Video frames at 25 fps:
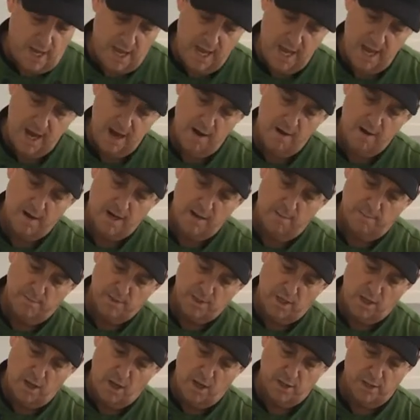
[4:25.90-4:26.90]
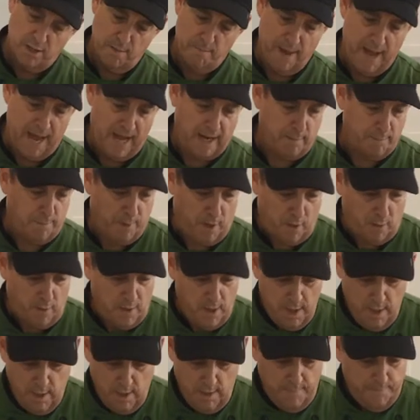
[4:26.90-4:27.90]
here, comes along the backbone.
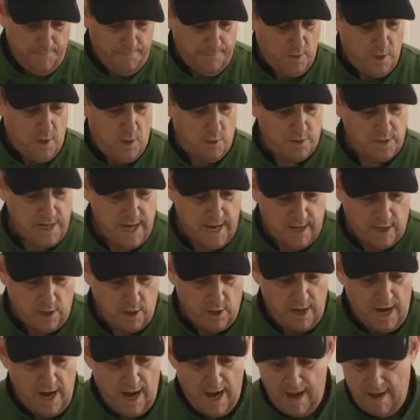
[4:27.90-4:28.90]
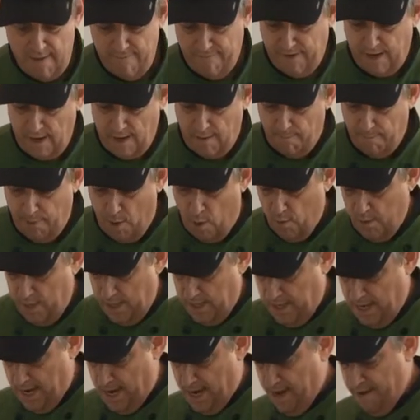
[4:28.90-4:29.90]
So take your knife, I've got a
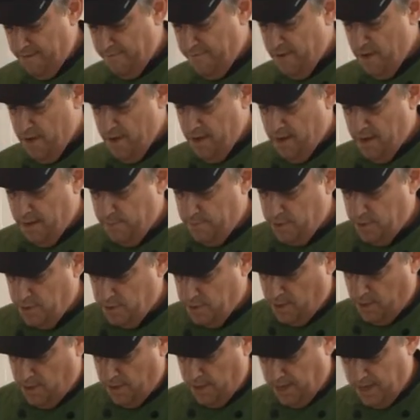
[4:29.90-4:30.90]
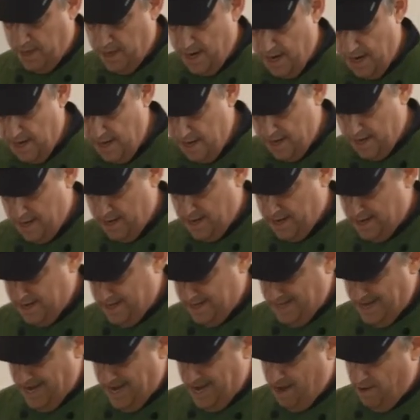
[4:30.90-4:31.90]
boning knife, I'm just gonna cut
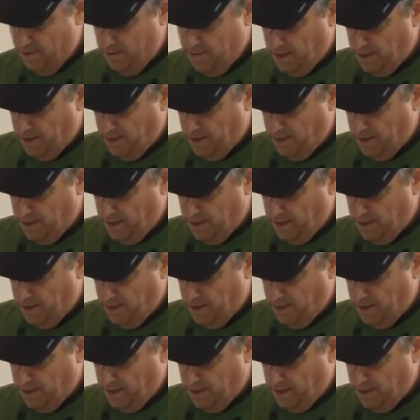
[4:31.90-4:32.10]
down